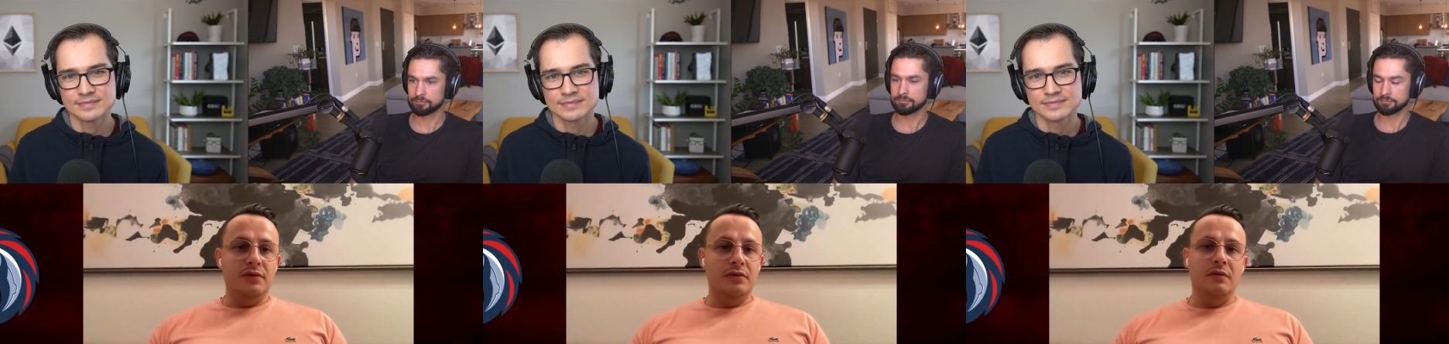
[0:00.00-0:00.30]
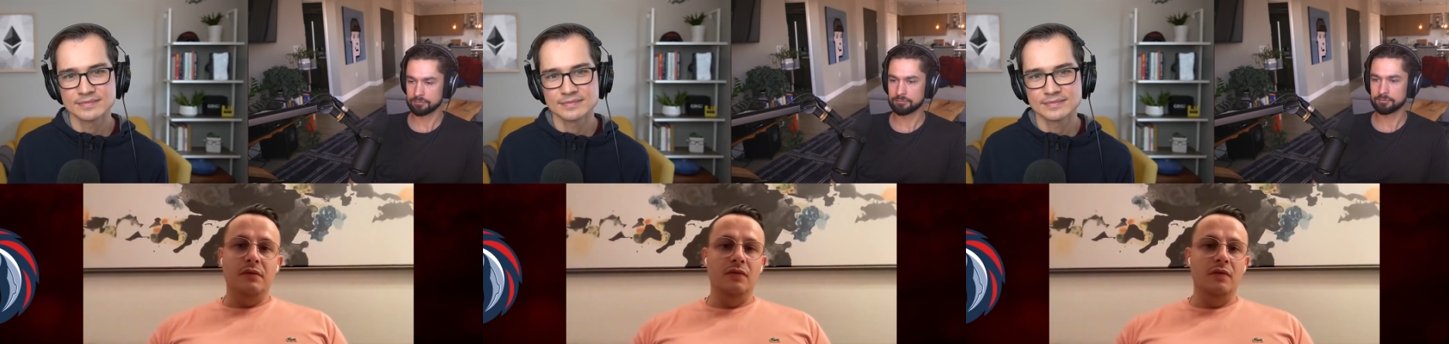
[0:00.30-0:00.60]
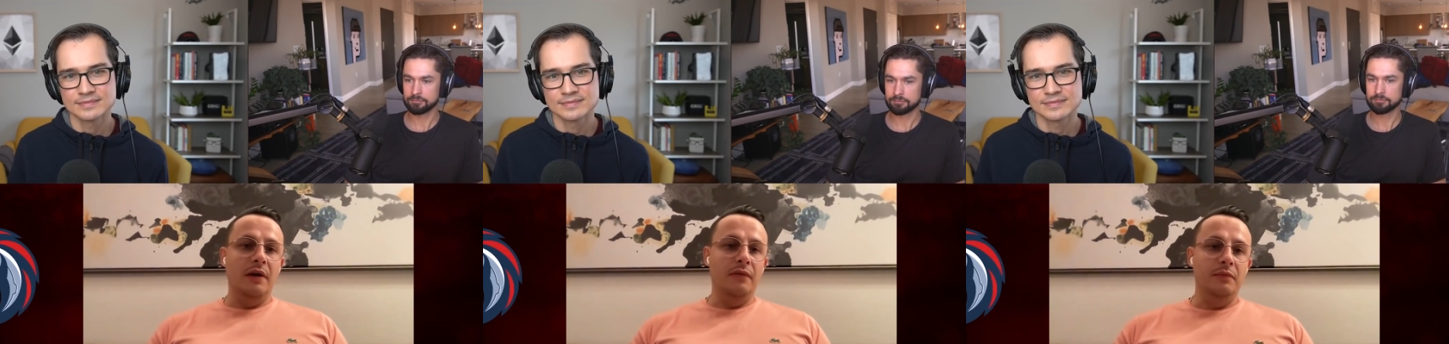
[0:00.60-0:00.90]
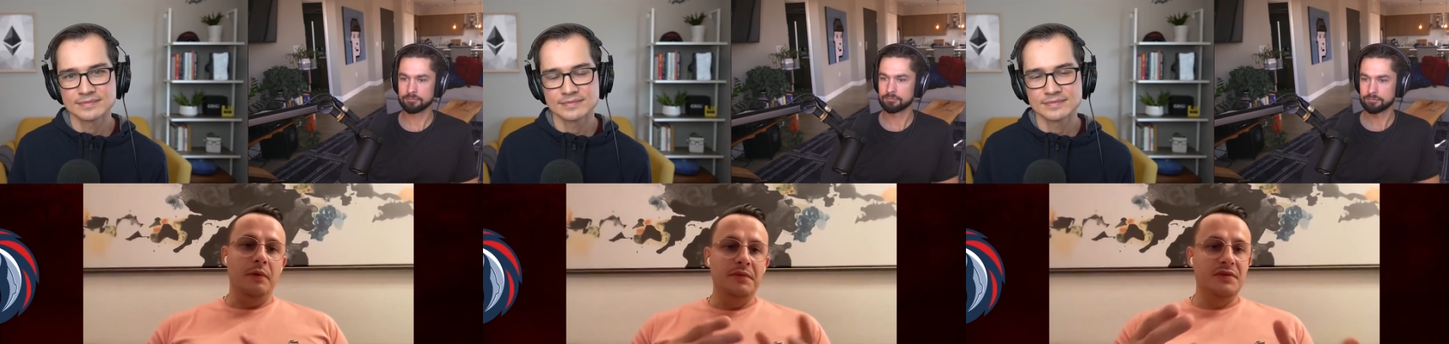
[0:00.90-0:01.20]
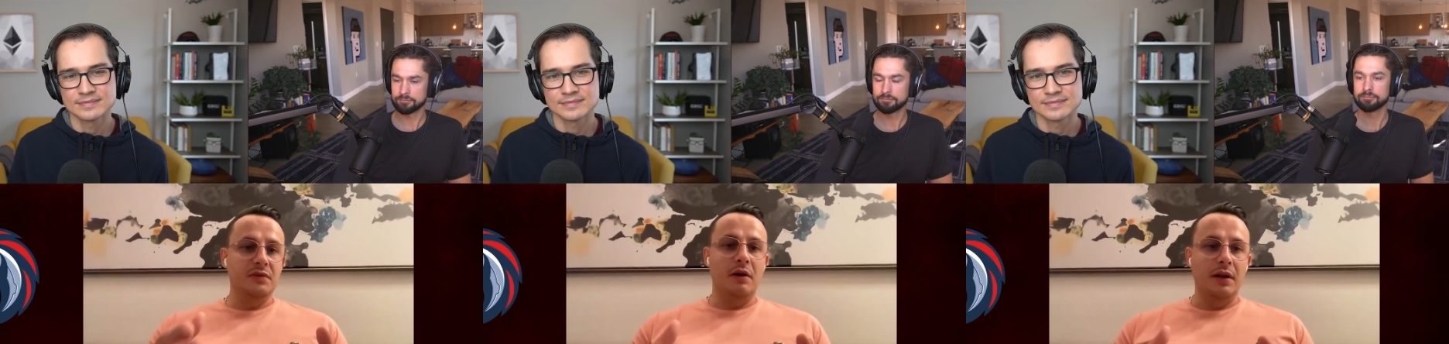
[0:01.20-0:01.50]
Speaker 1: So if you have maybe a
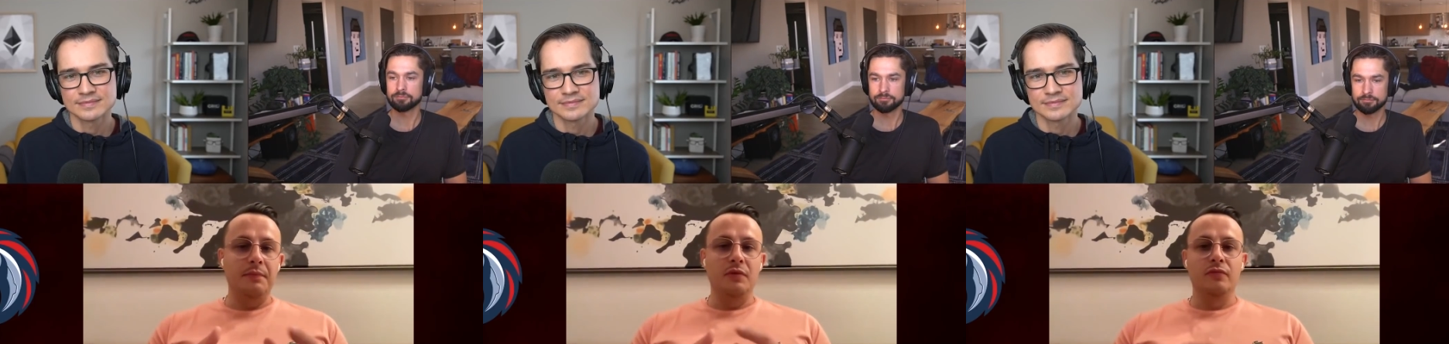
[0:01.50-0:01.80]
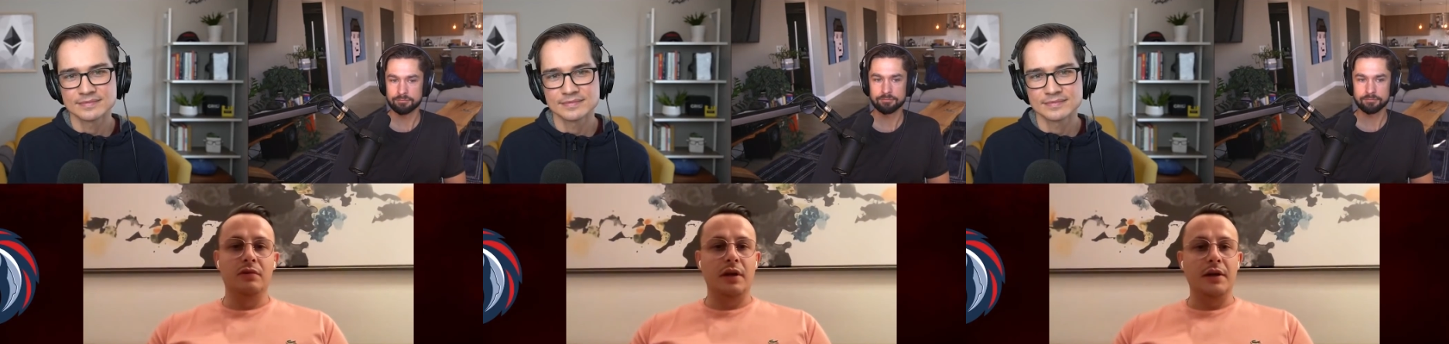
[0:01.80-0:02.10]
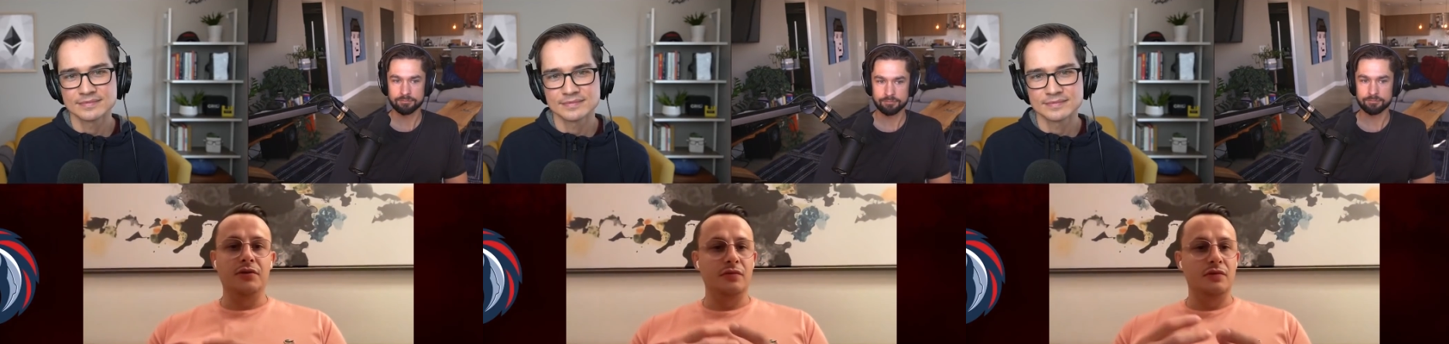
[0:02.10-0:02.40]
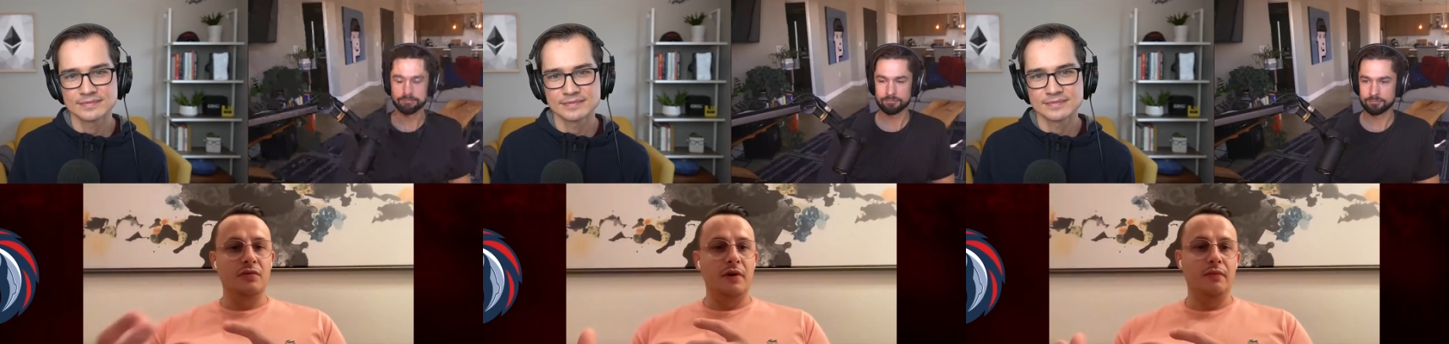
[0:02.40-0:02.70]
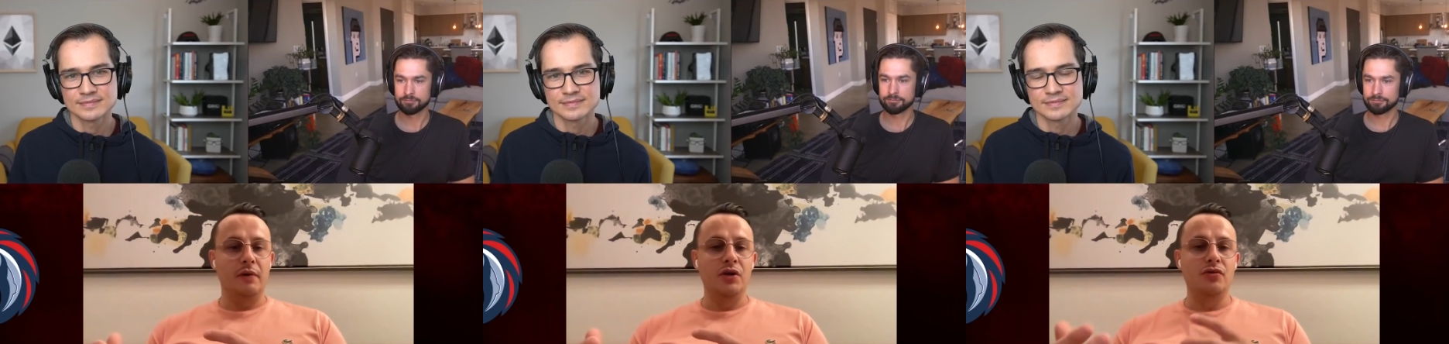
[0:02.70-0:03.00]
startup and you would like to
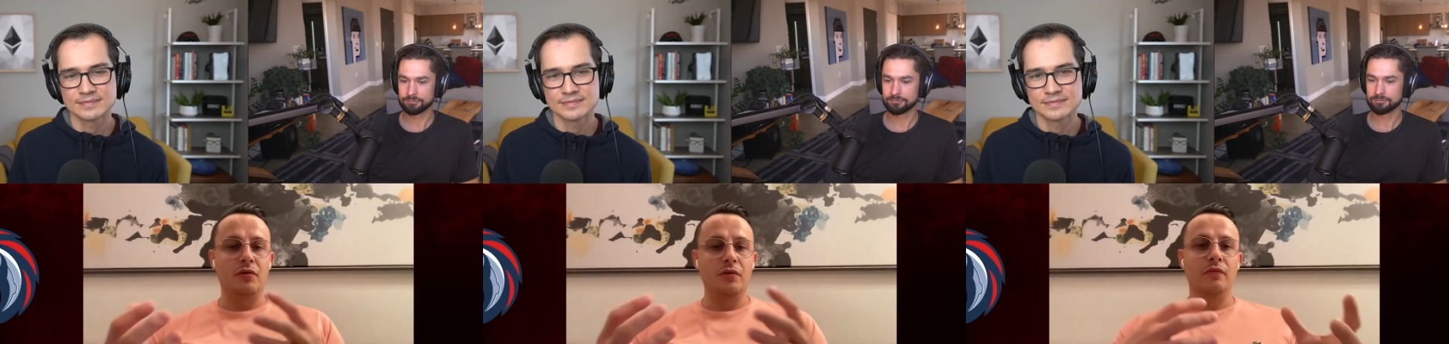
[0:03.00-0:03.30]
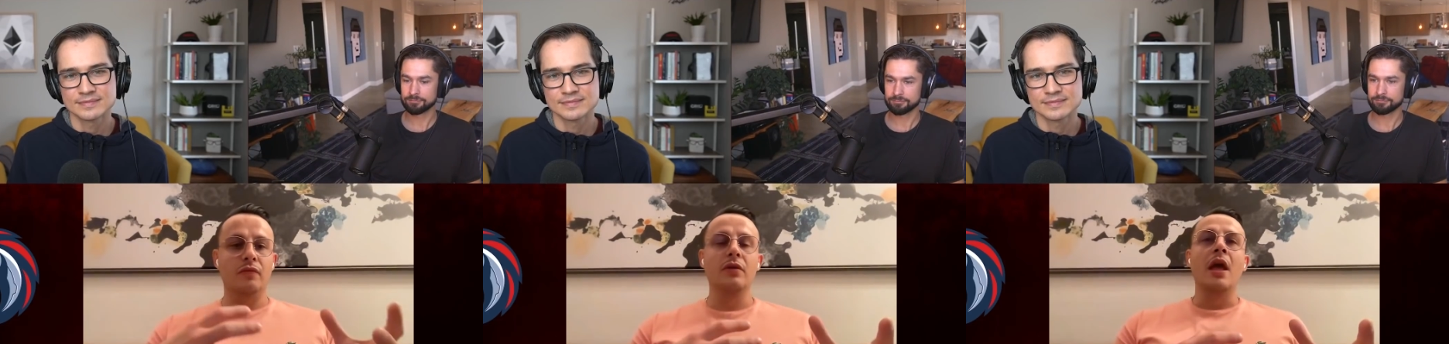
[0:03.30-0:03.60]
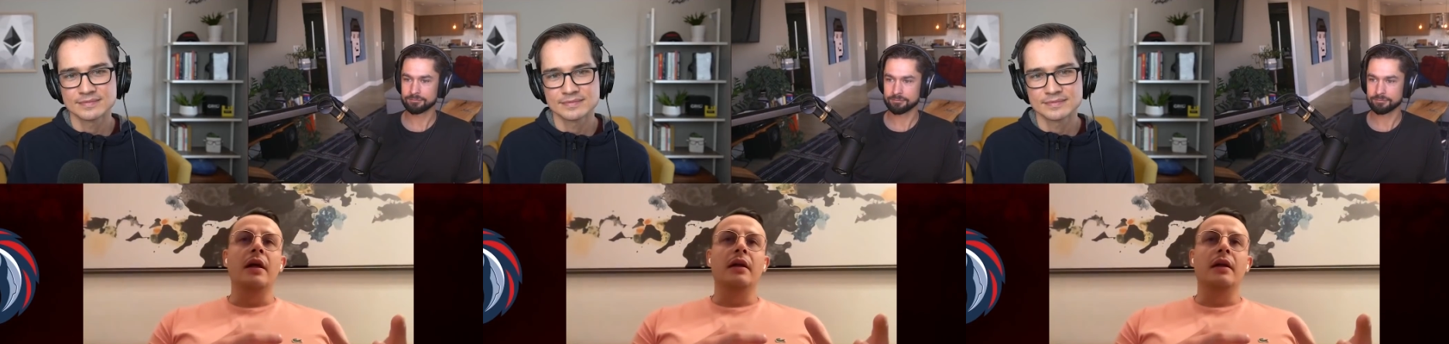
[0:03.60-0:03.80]
integrate one inch, or you would